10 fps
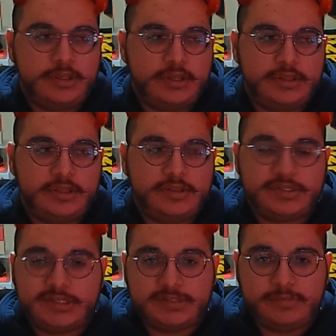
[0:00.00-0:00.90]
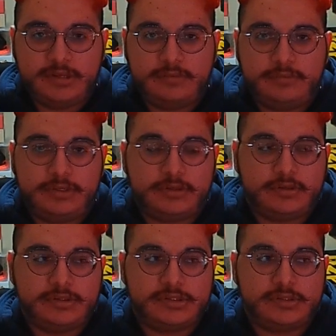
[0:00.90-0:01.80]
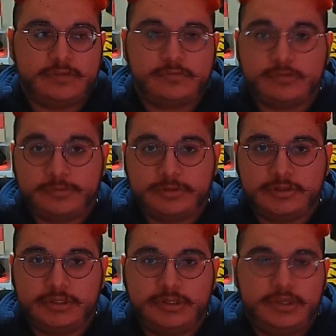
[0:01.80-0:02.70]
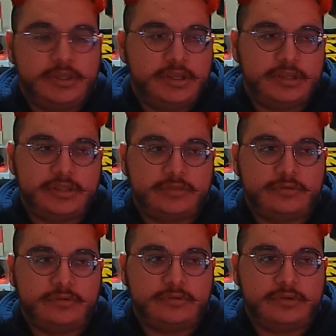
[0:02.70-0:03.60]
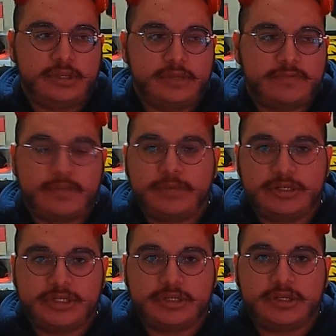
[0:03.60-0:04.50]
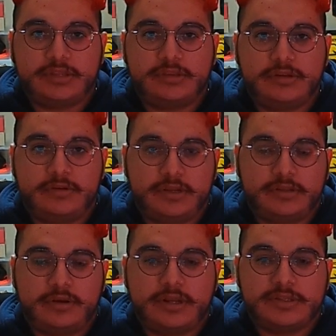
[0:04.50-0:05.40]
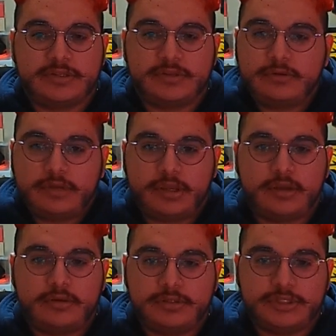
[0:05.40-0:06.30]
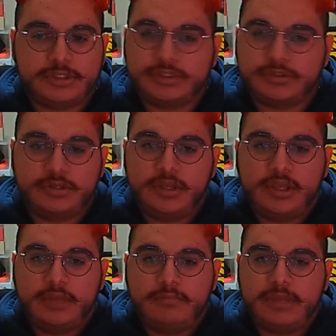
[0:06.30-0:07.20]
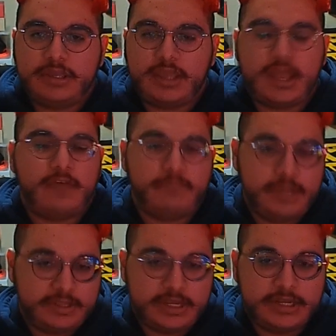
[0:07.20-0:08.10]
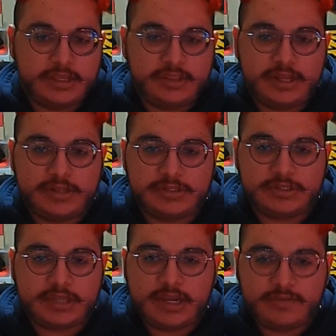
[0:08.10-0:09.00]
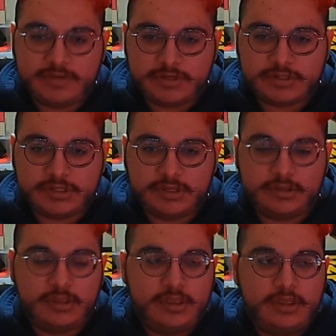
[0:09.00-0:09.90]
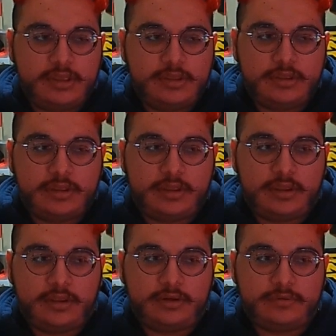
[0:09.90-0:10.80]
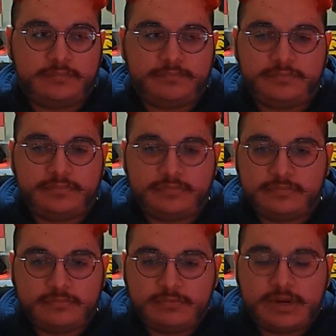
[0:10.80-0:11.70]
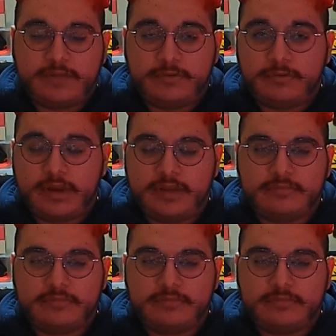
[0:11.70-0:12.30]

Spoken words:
And then this gets made because of corporate greed, and they throw a fat paycheck at the director, and he says, "Okay, I'll just make a half-baked idea that is kind of interesting and whatever, right?